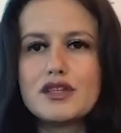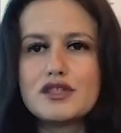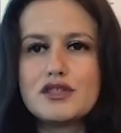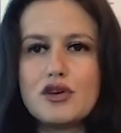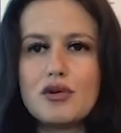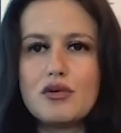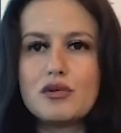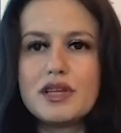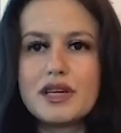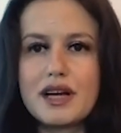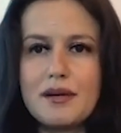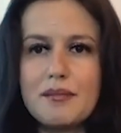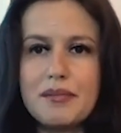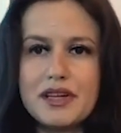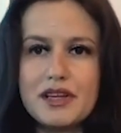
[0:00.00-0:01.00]
So the
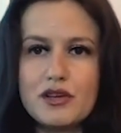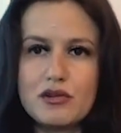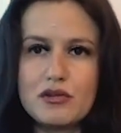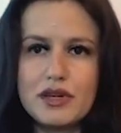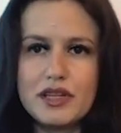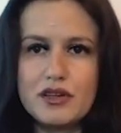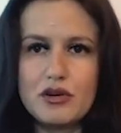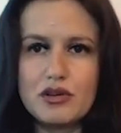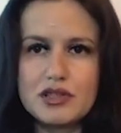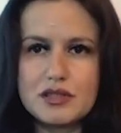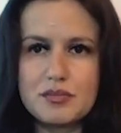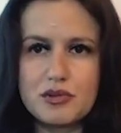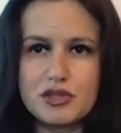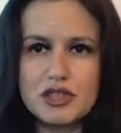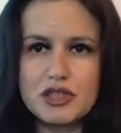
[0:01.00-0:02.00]
company already holds
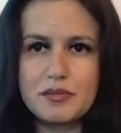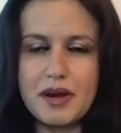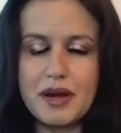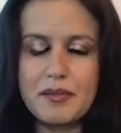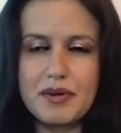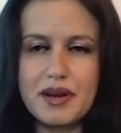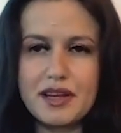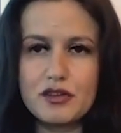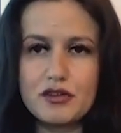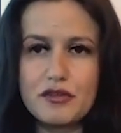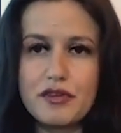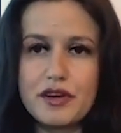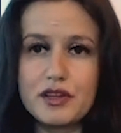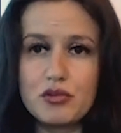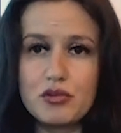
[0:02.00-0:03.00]
project pipeline of
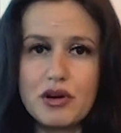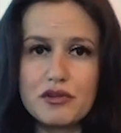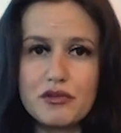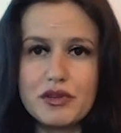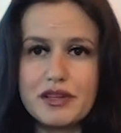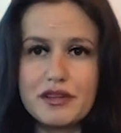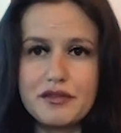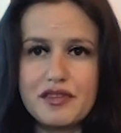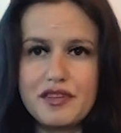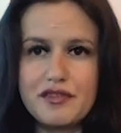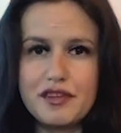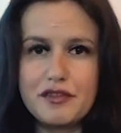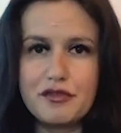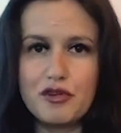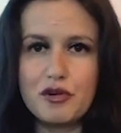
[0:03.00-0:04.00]

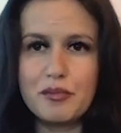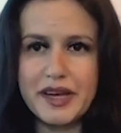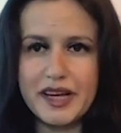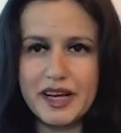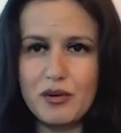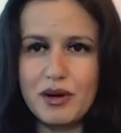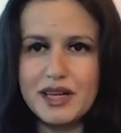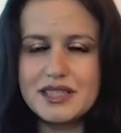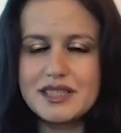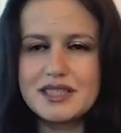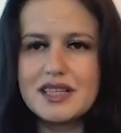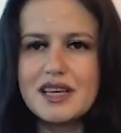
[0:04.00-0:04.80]
254 megawatts.